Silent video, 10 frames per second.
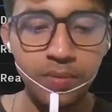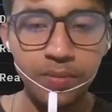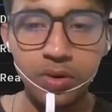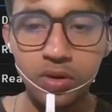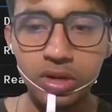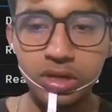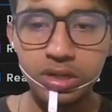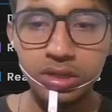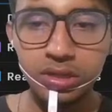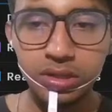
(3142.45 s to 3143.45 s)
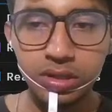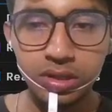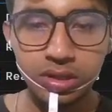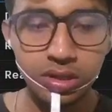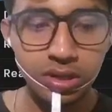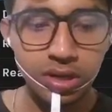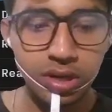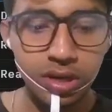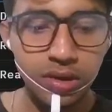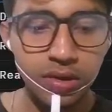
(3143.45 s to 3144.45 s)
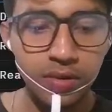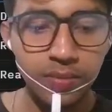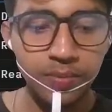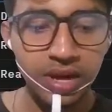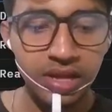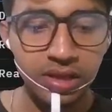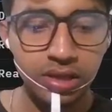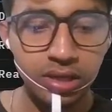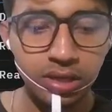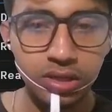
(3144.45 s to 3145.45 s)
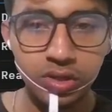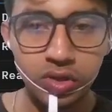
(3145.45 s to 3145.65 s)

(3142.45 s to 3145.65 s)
modern method